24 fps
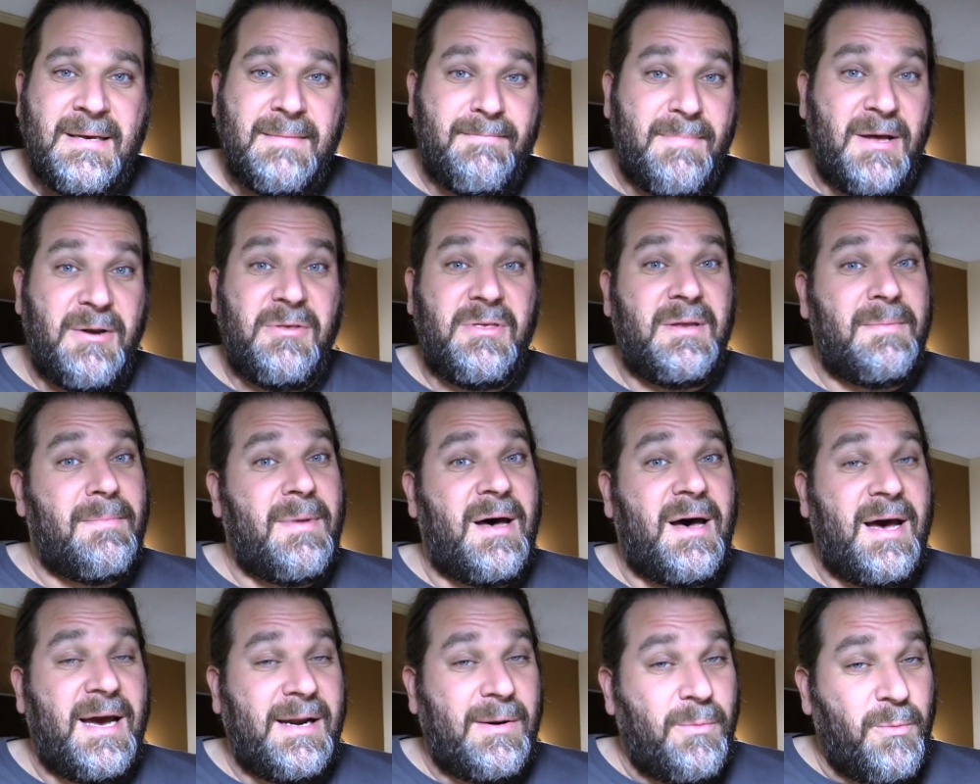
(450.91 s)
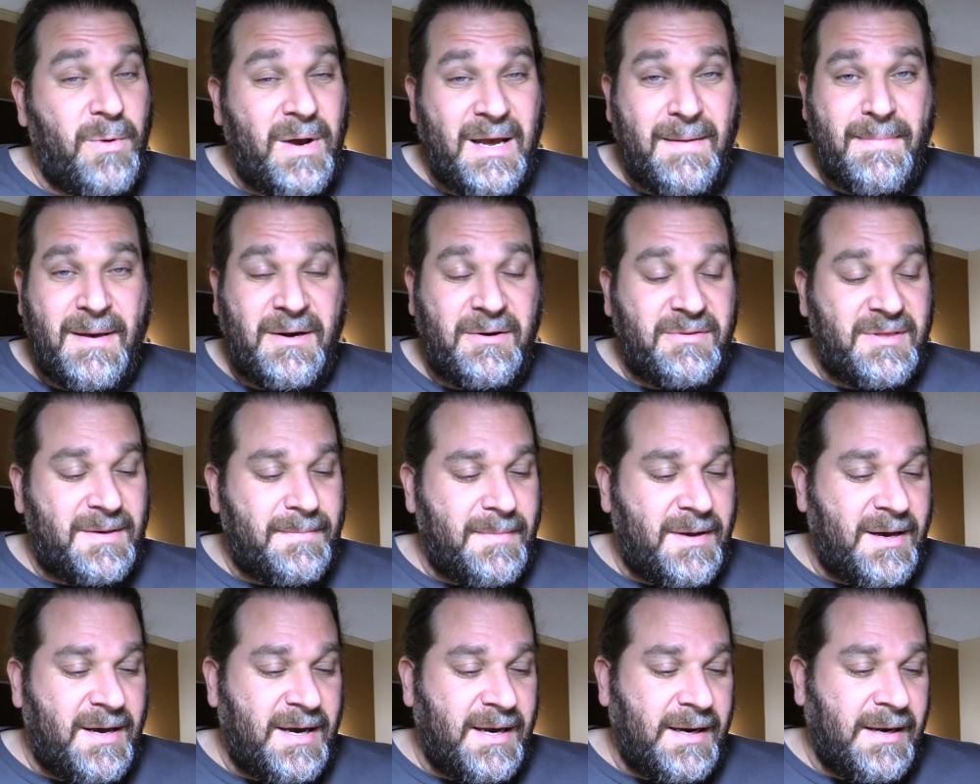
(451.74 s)
Better than mine, way better than
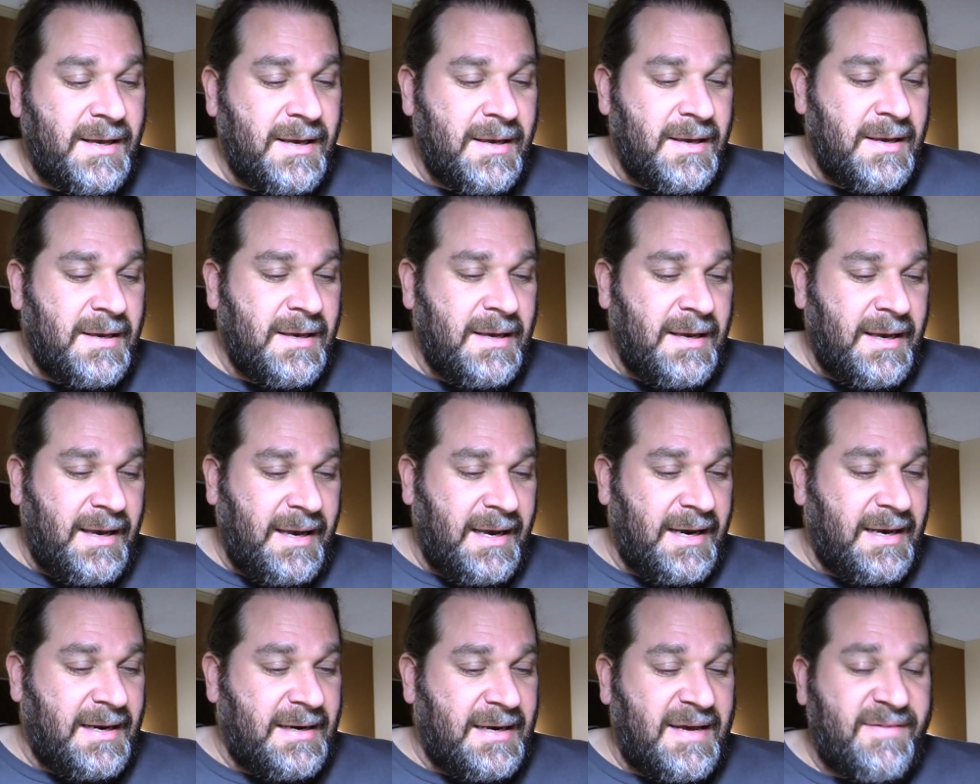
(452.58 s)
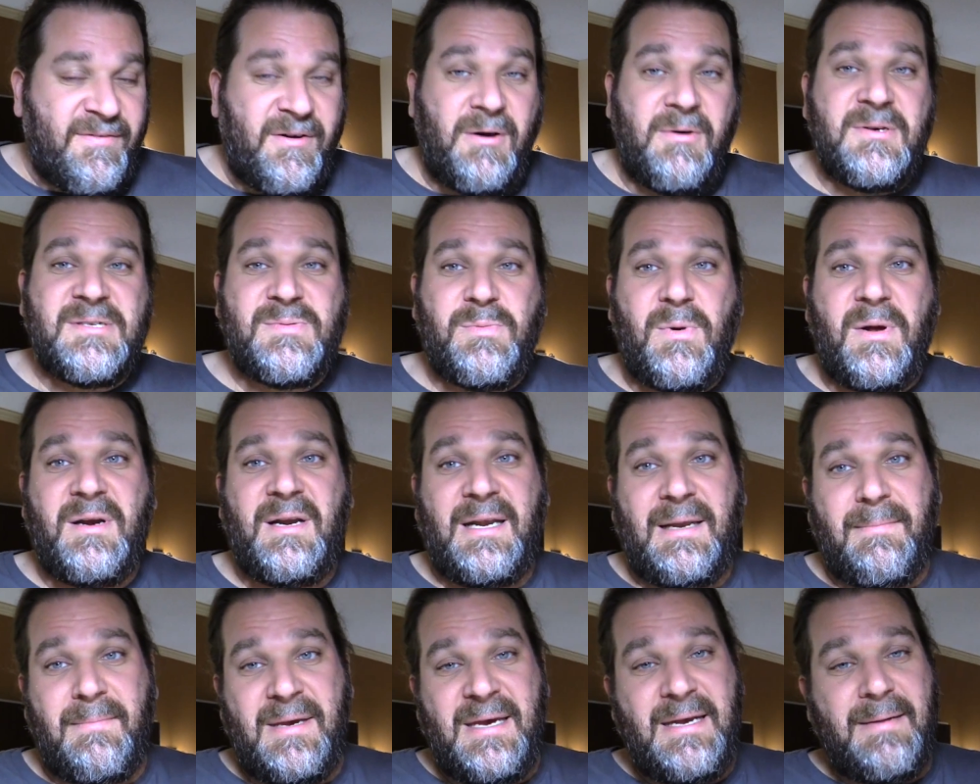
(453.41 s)
mine. And I've always
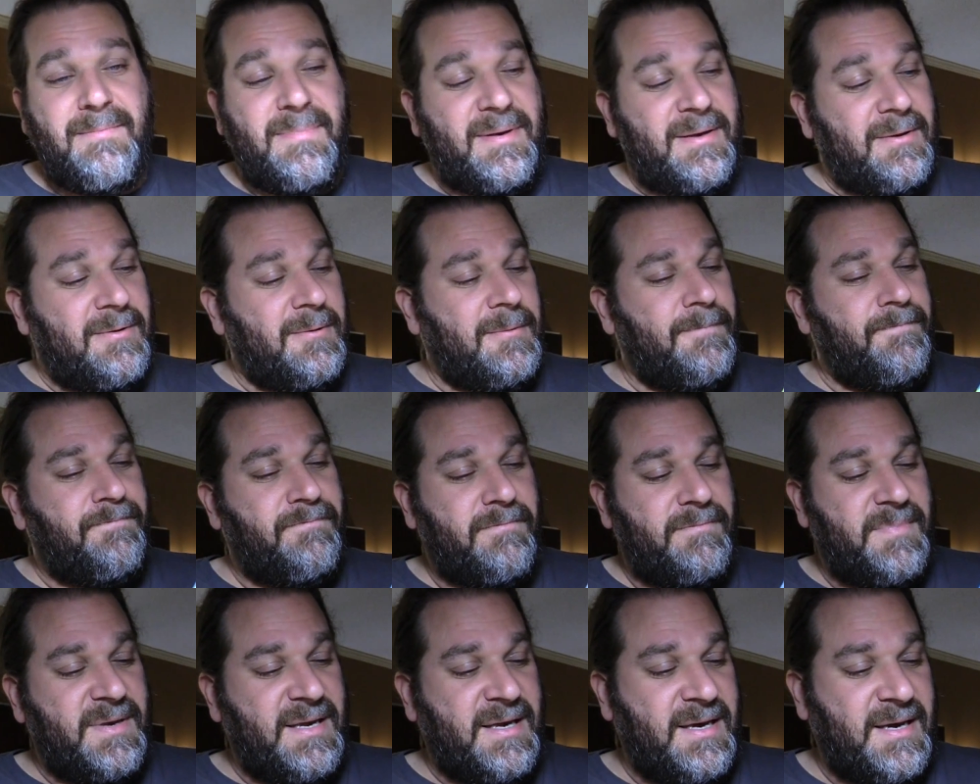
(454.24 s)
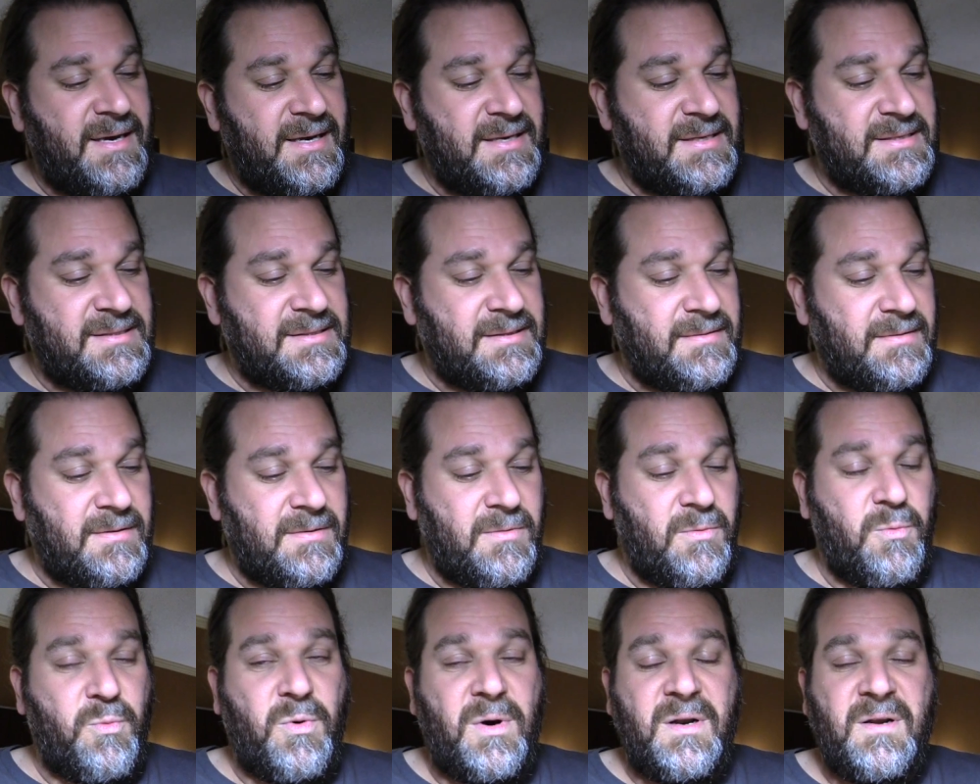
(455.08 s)
wanted to meet Bill because
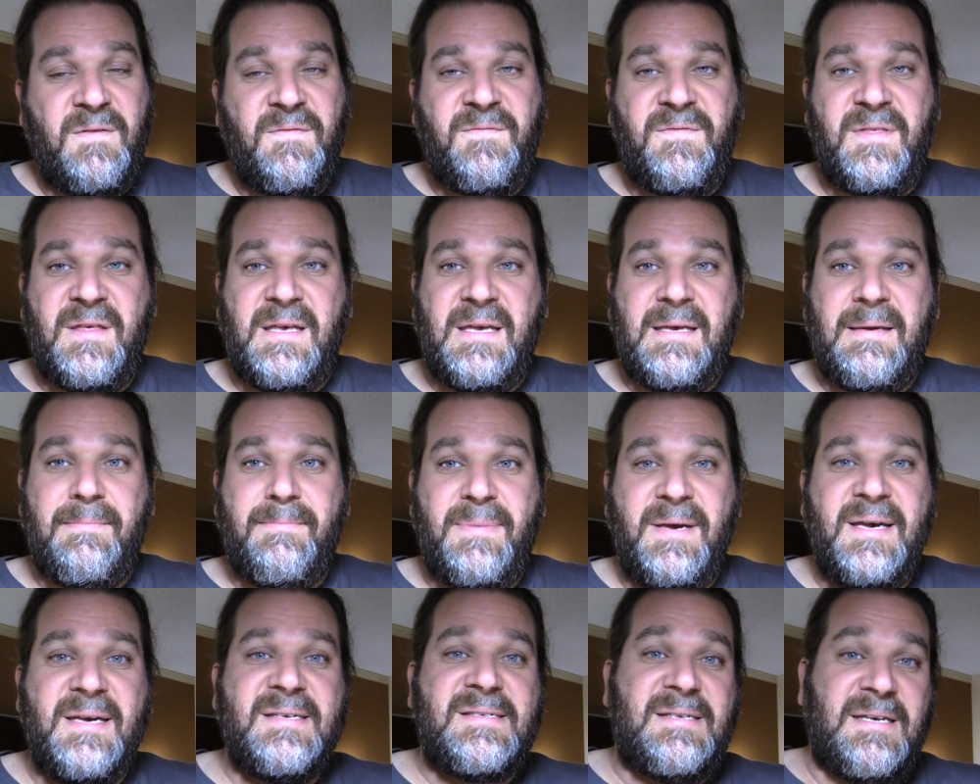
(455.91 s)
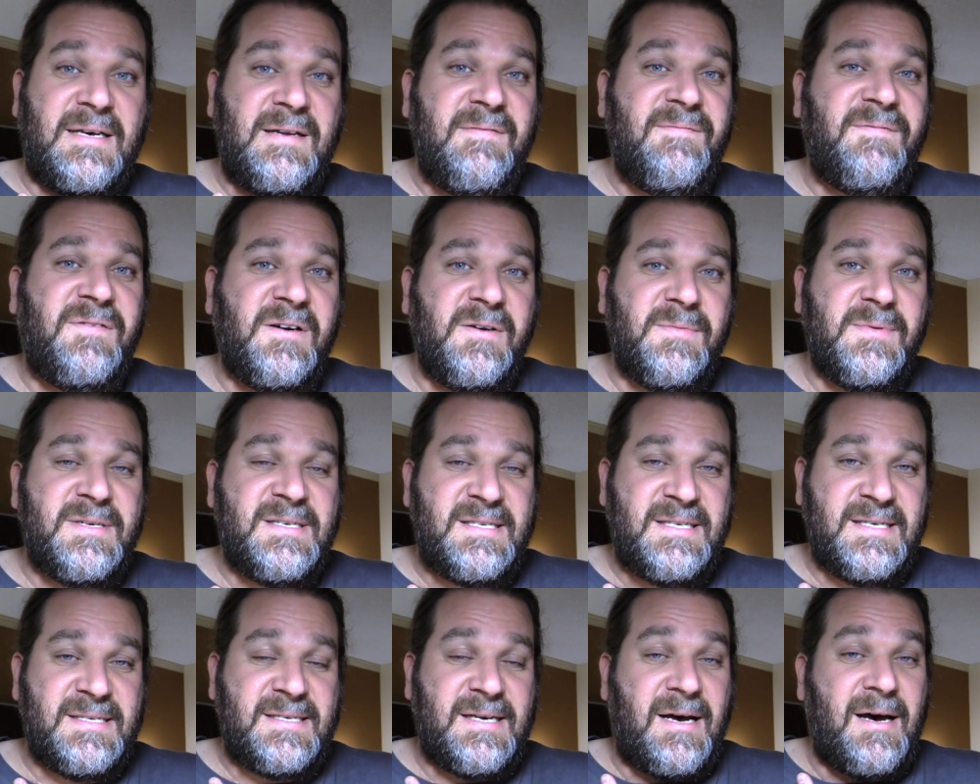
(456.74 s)
one of the biggest
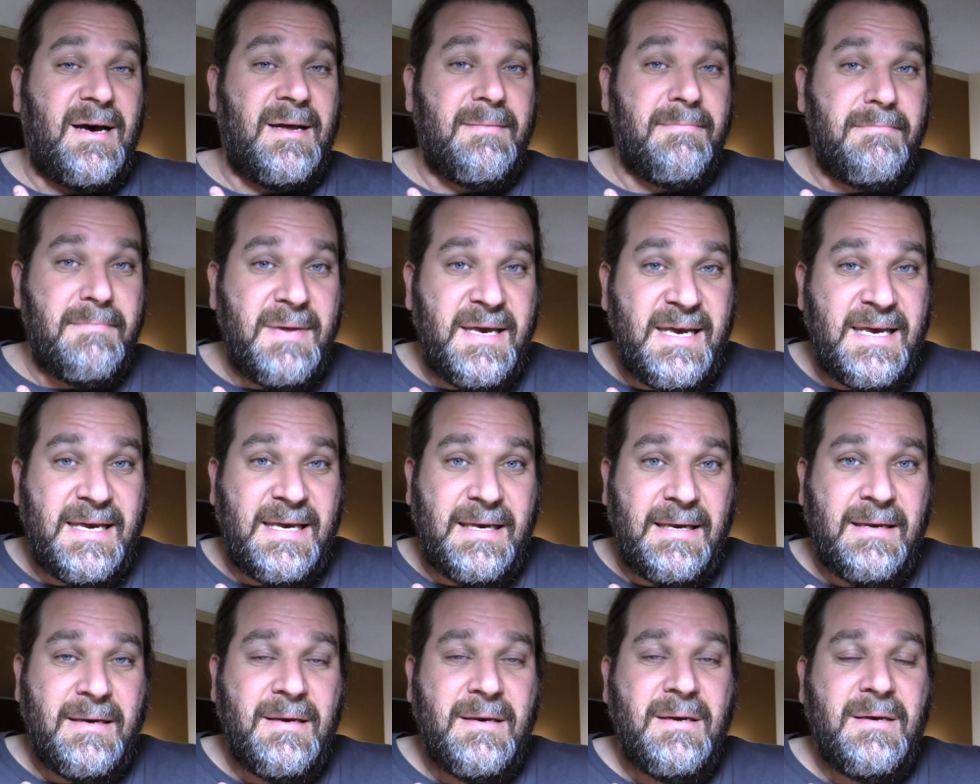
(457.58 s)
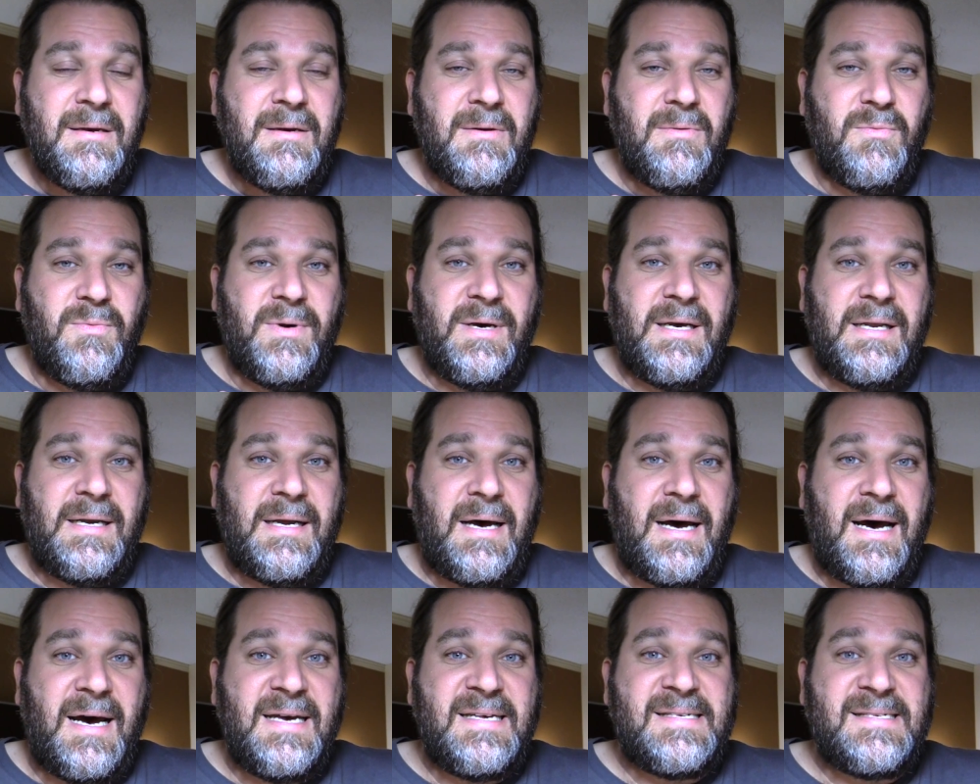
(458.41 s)
influences on me when
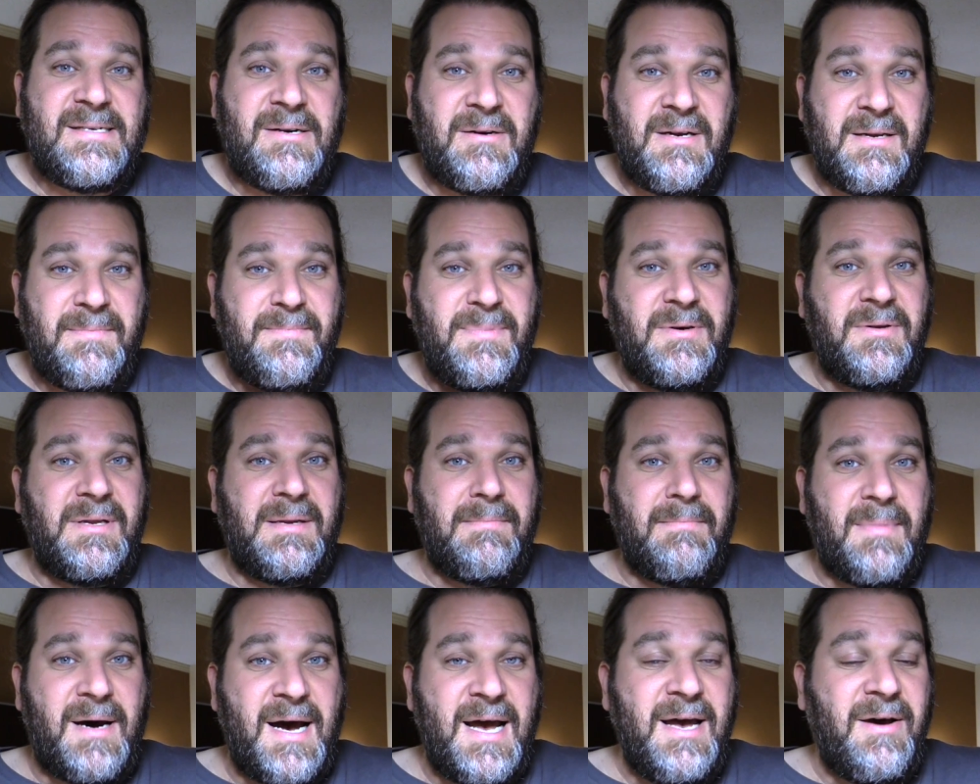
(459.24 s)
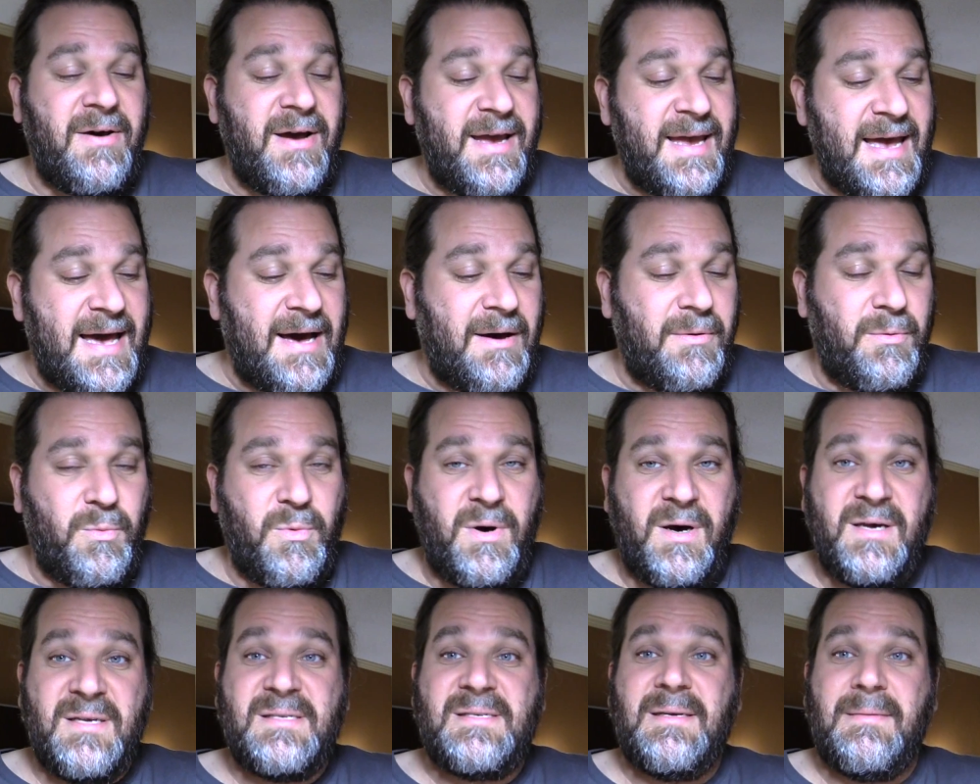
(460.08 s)
I started building my layout
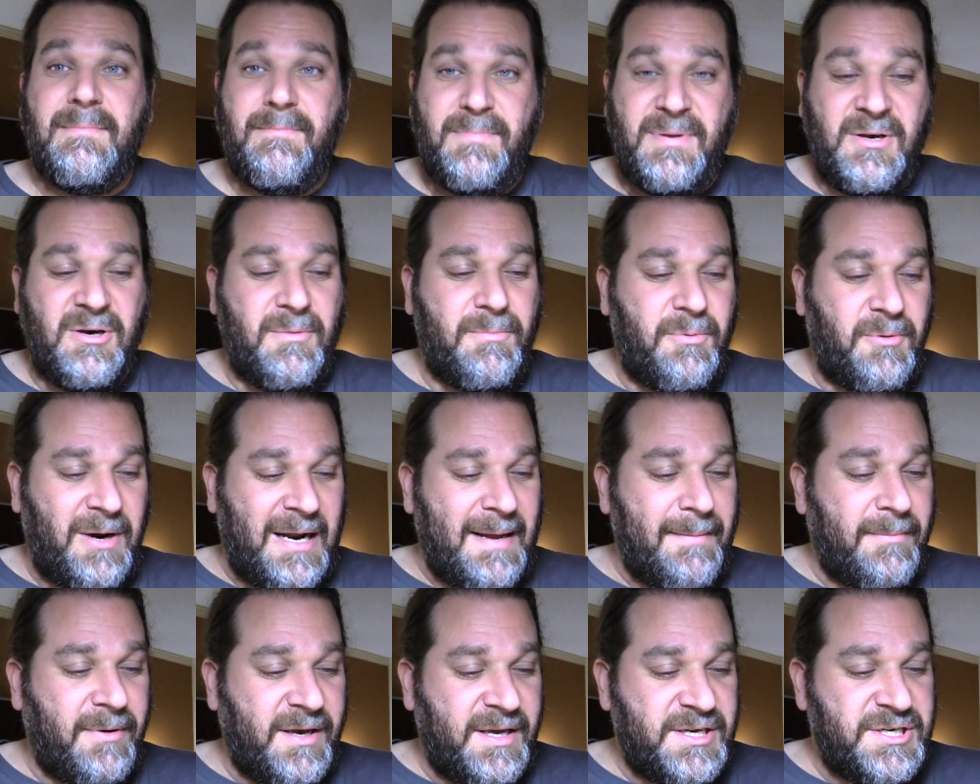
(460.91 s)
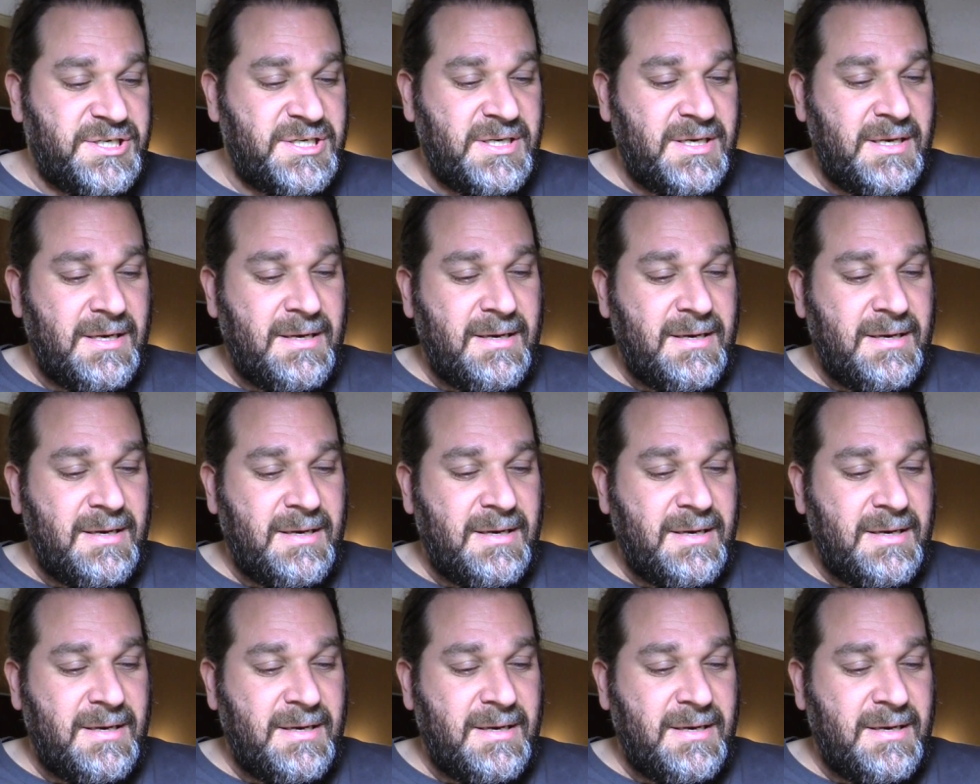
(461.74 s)
was Bill Bramlage,